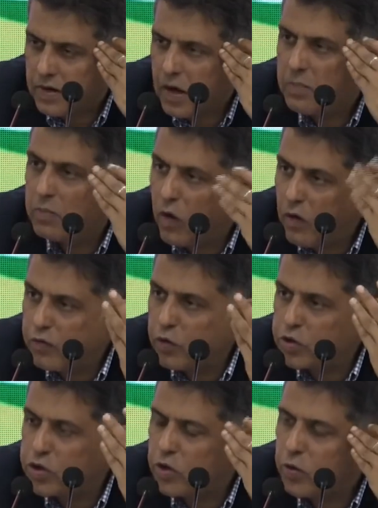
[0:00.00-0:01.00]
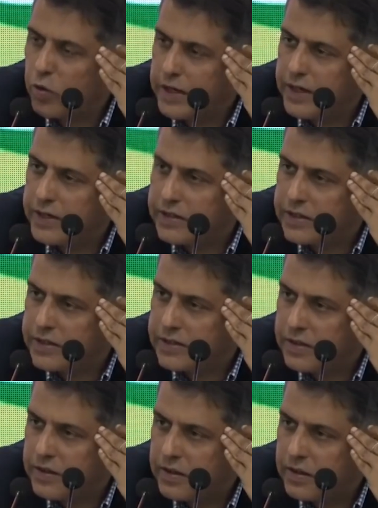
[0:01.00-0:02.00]
a more future-oriented
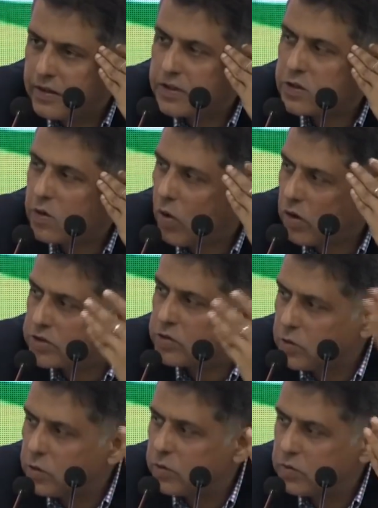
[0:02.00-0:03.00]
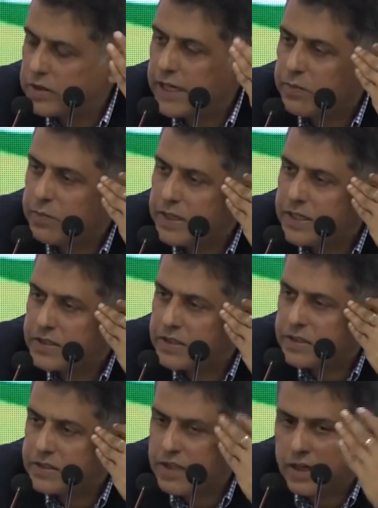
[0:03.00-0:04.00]
discourse to take place in
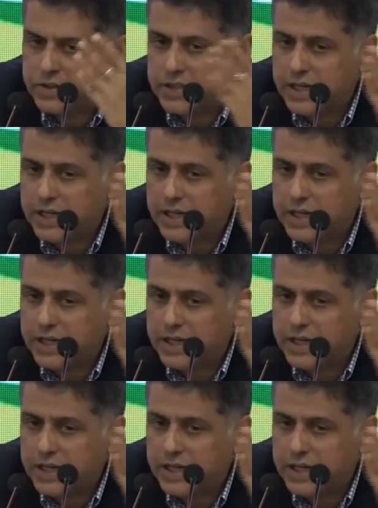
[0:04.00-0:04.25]
this country?